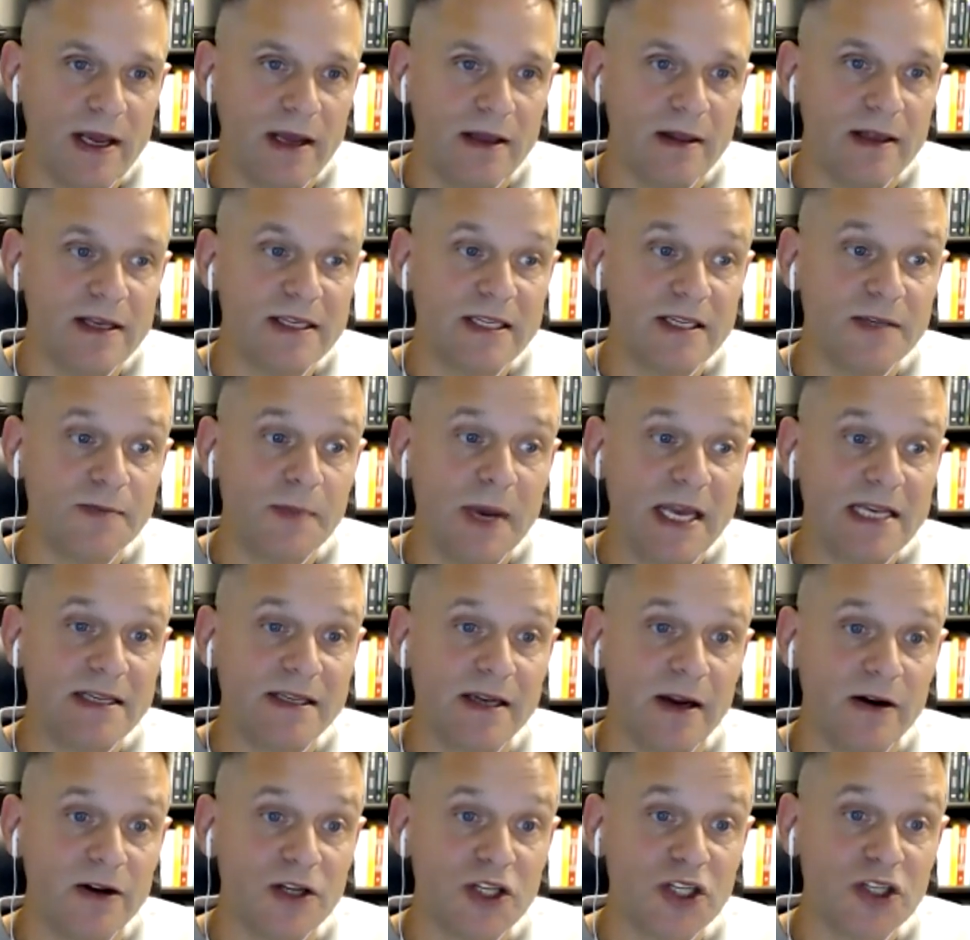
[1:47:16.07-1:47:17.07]
And this is based
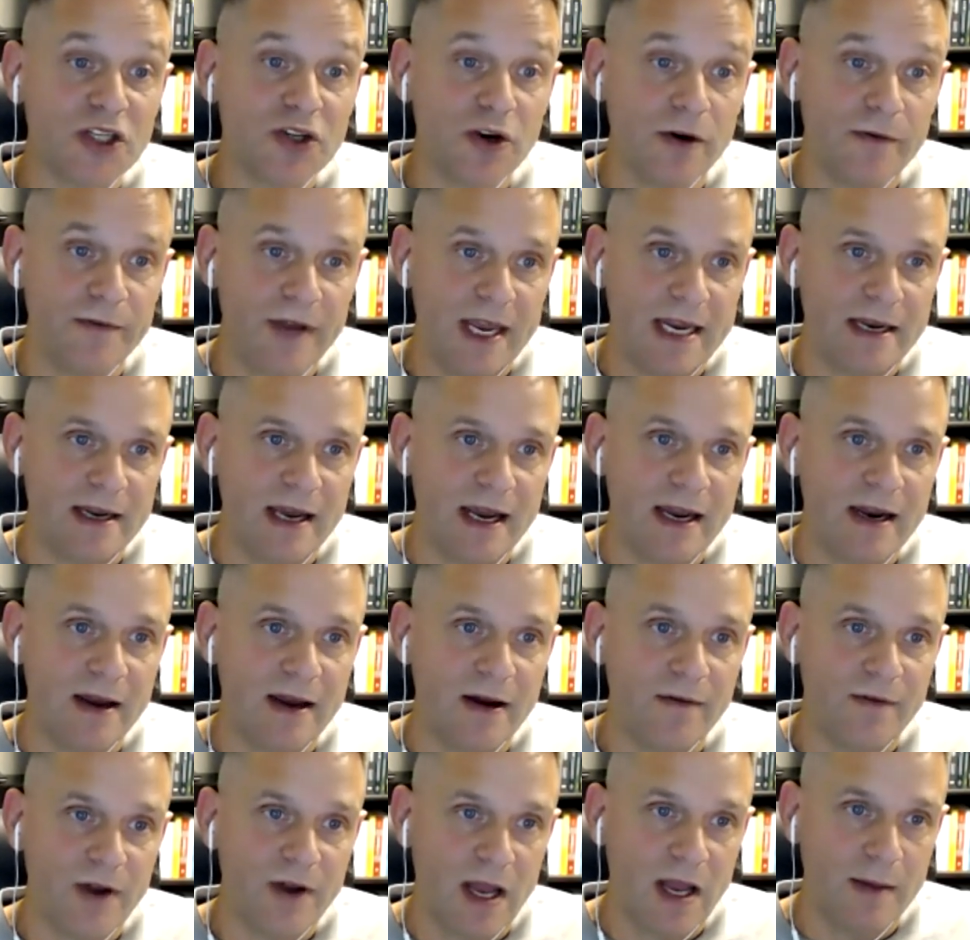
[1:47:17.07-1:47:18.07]
out of survey data
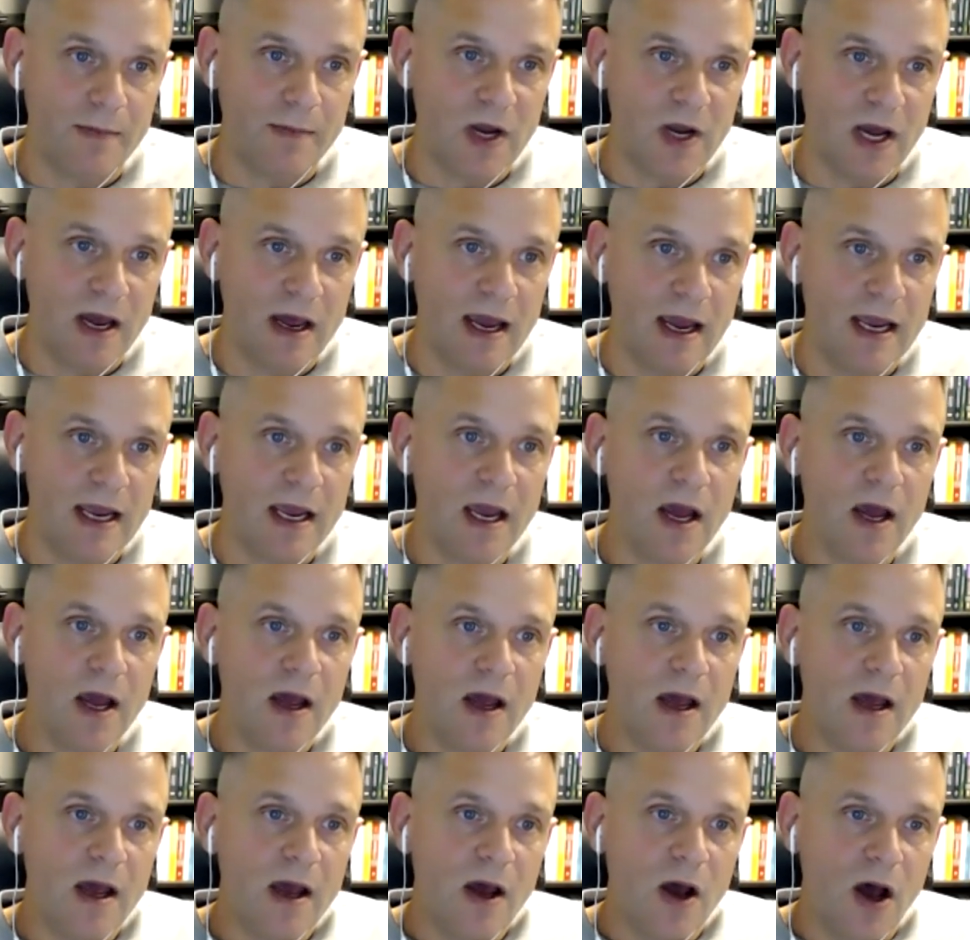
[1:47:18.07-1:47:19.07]
of alumni
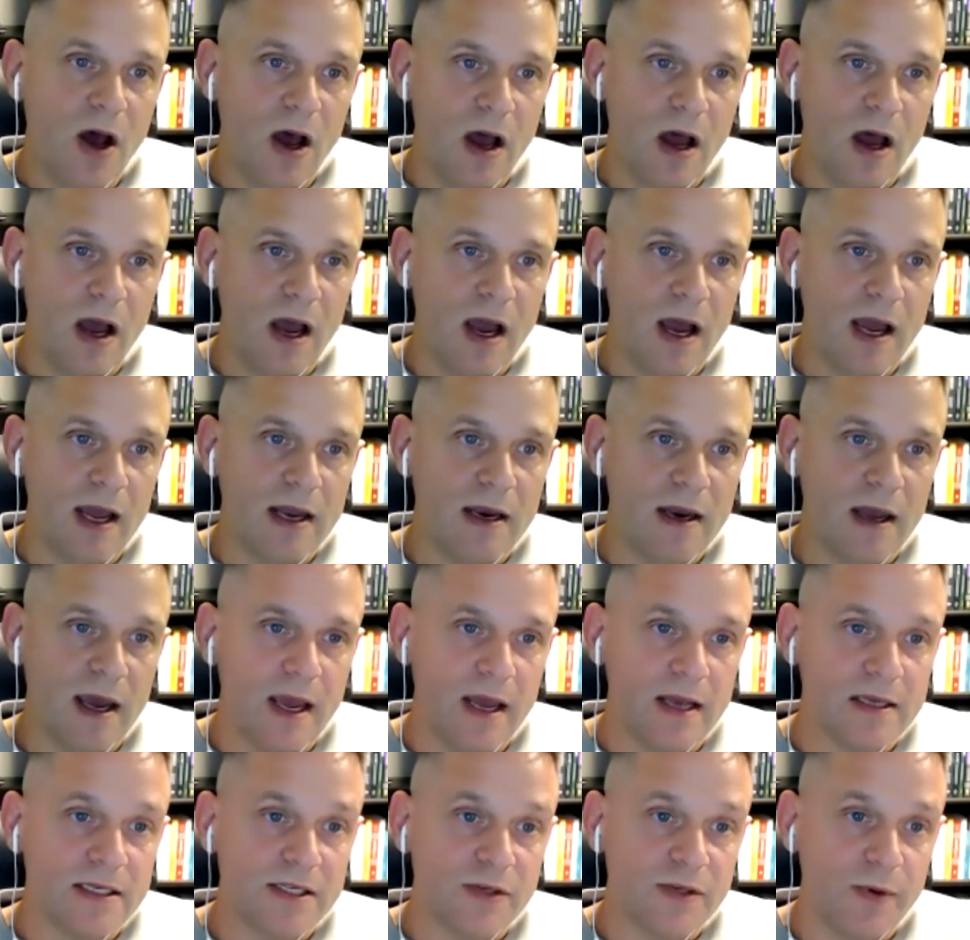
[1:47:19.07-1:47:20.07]
on,
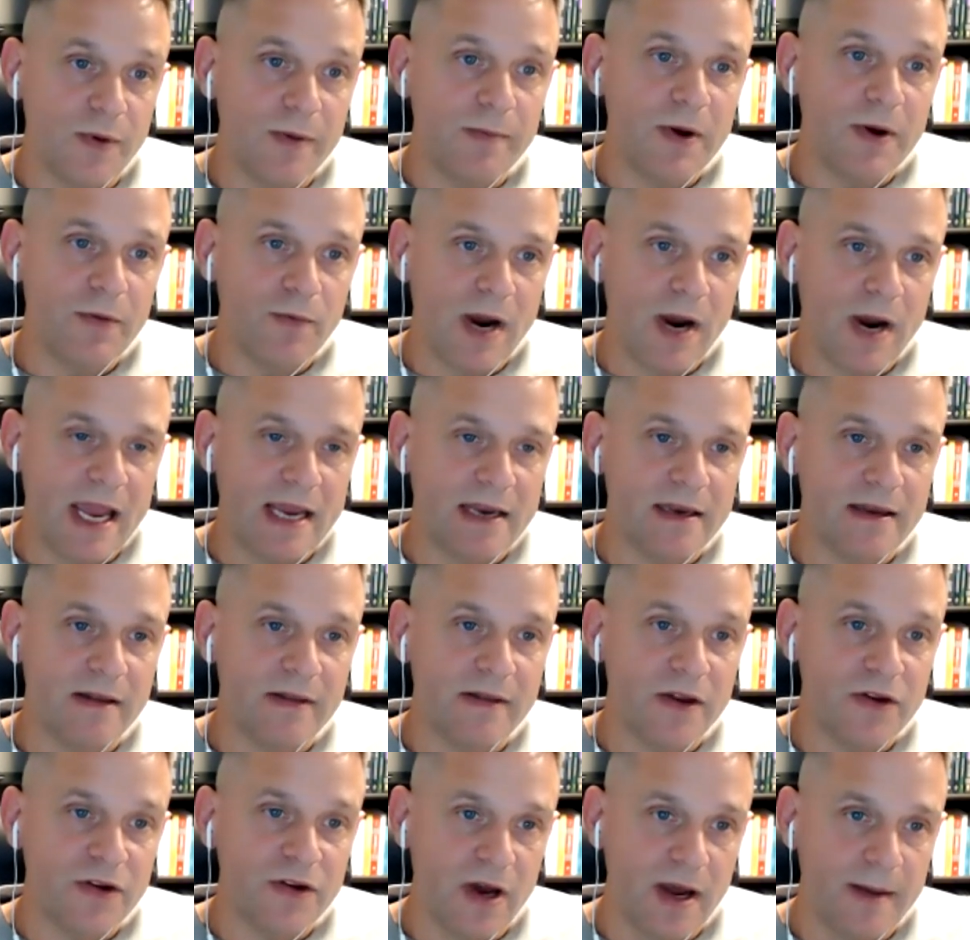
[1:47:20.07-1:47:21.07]
uh, so we've been ranked in
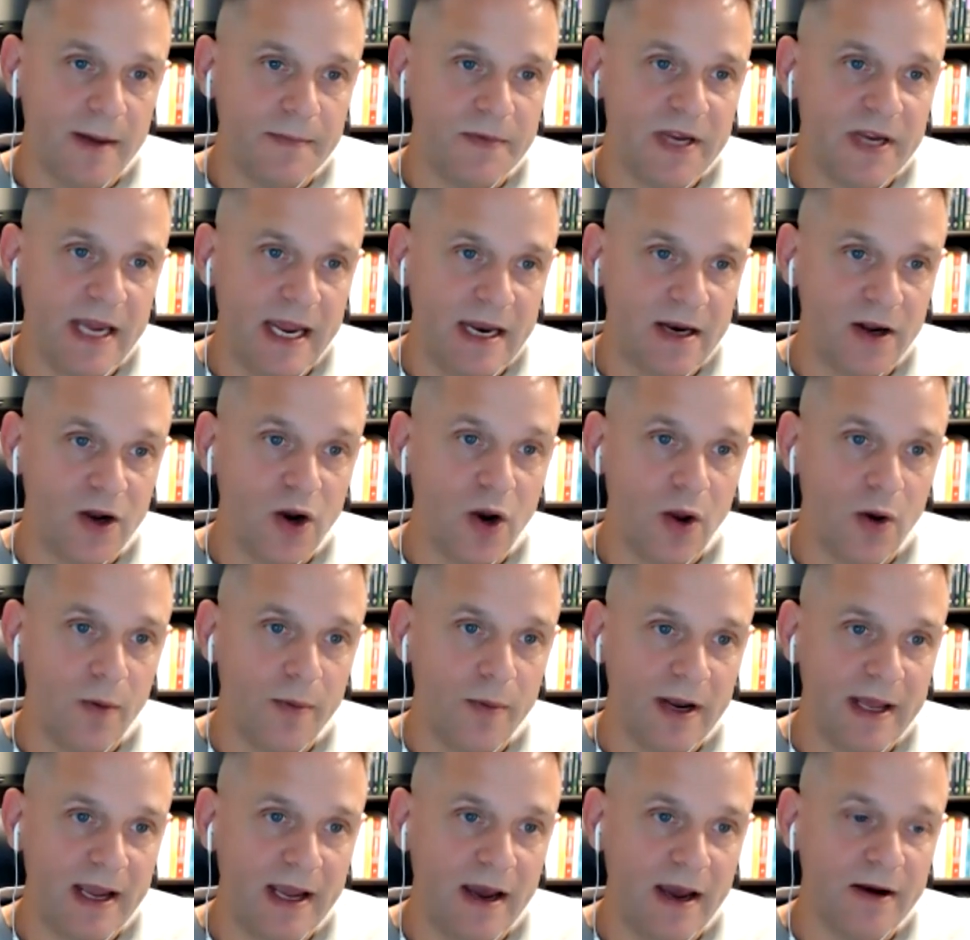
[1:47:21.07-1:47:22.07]
the top 10
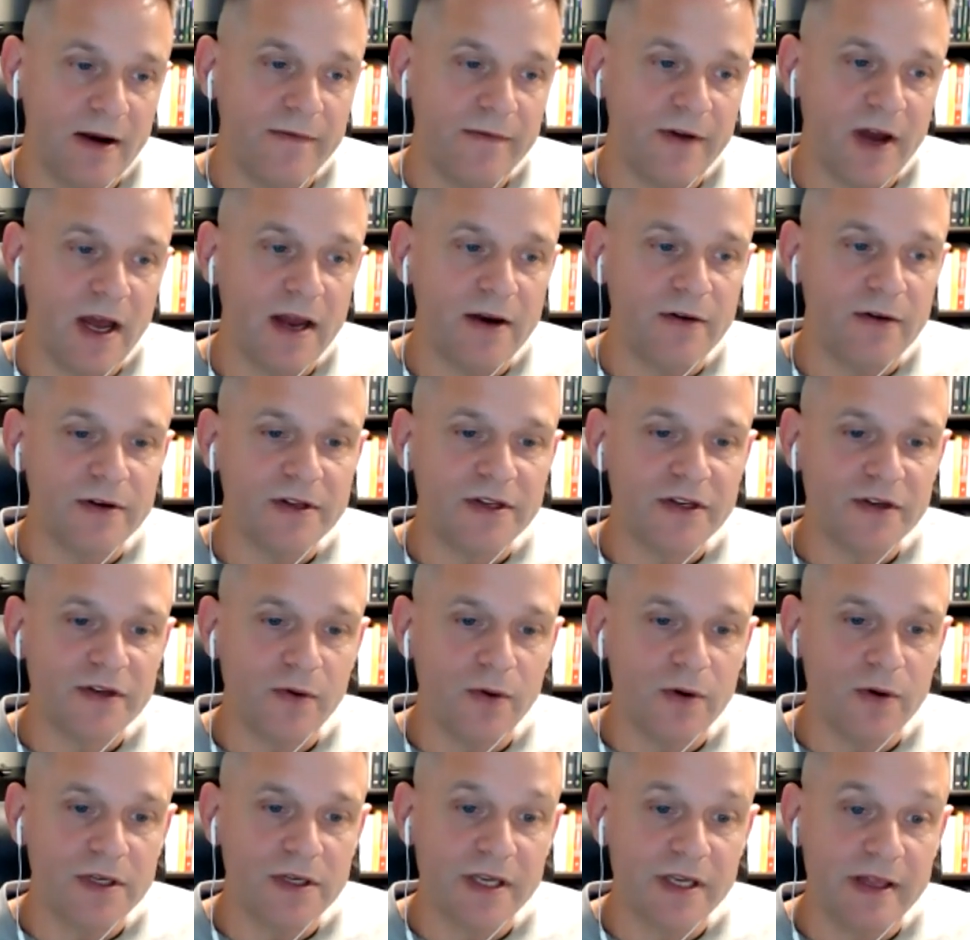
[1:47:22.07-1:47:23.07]
globally out of 100
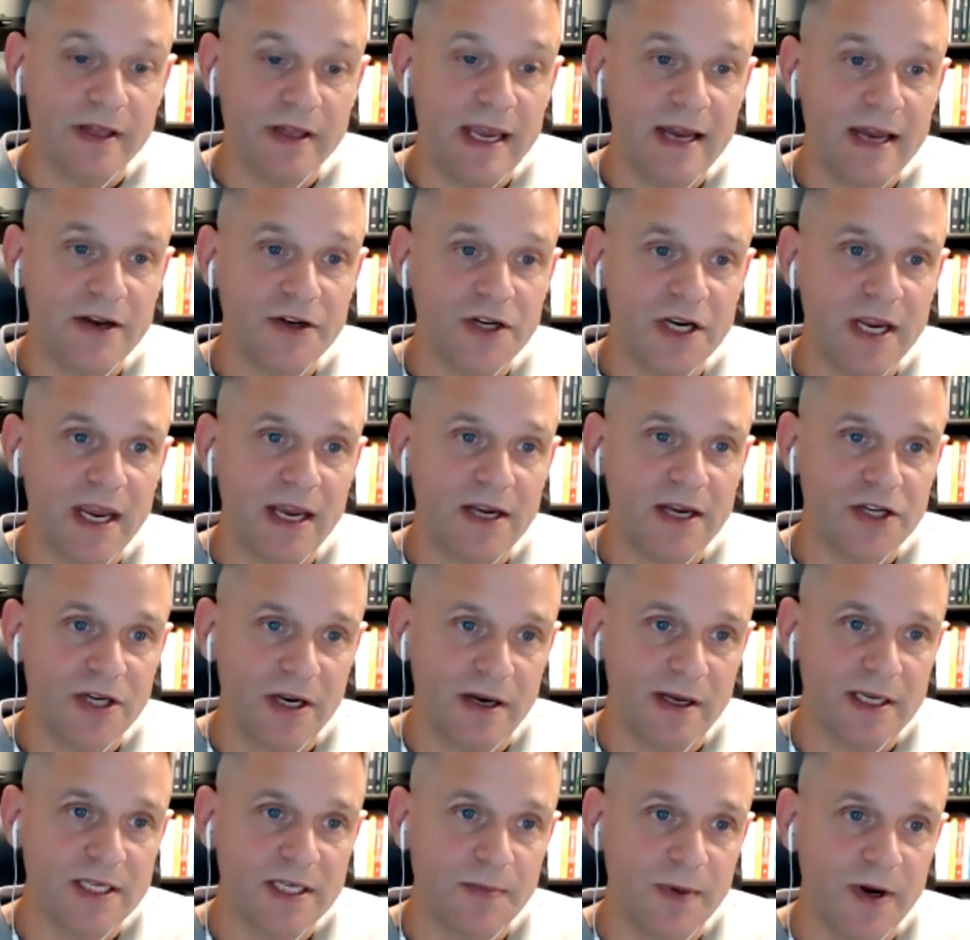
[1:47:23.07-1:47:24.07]
schools on the education
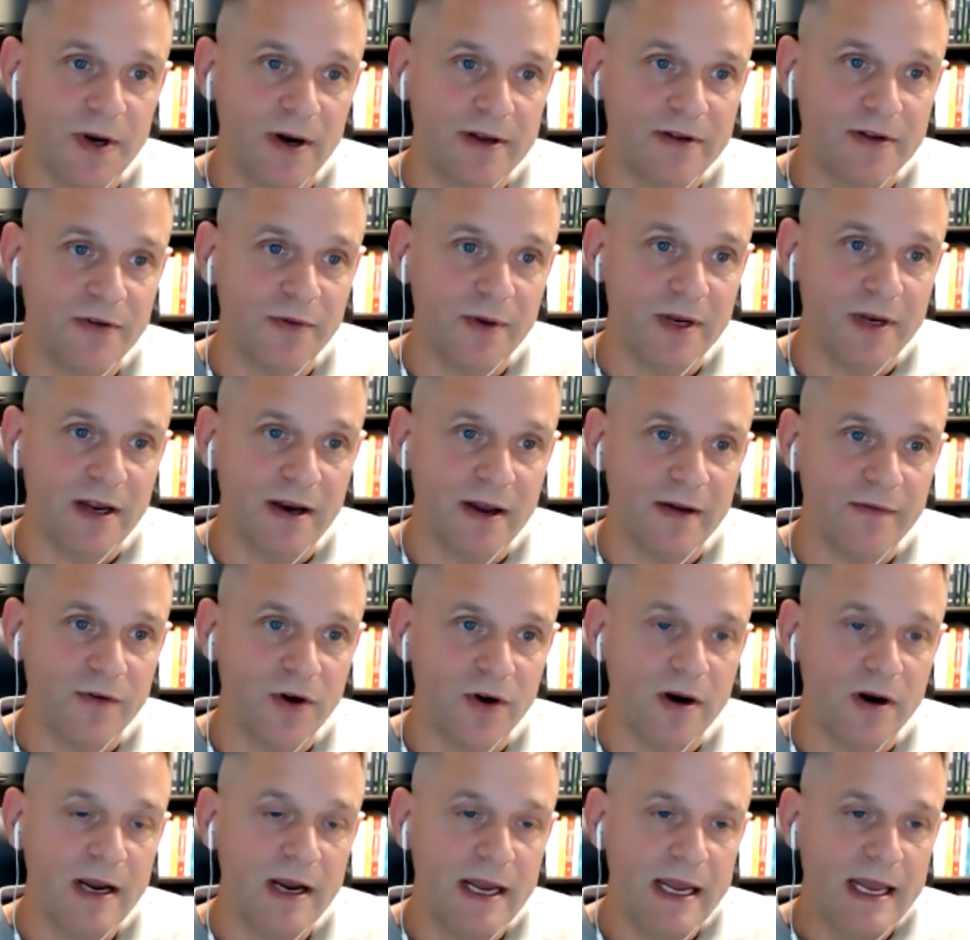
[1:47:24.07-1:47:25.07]
experience we
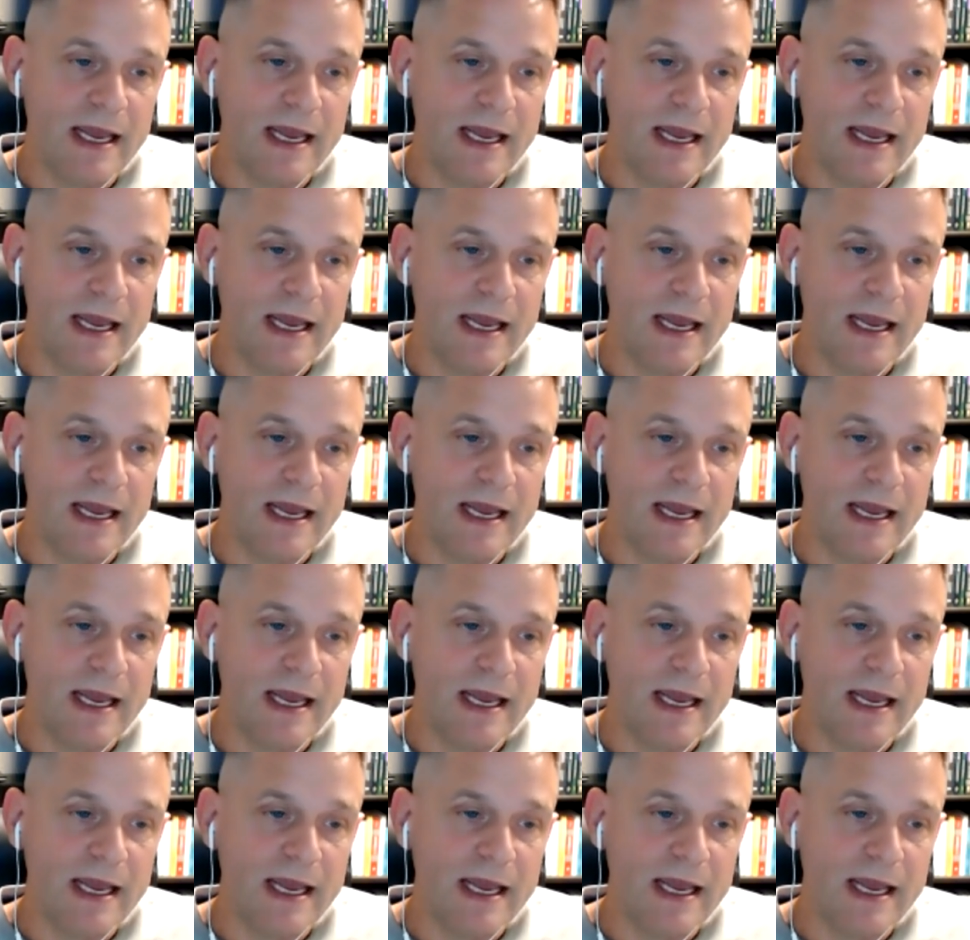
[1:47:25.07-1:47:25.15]
deliver.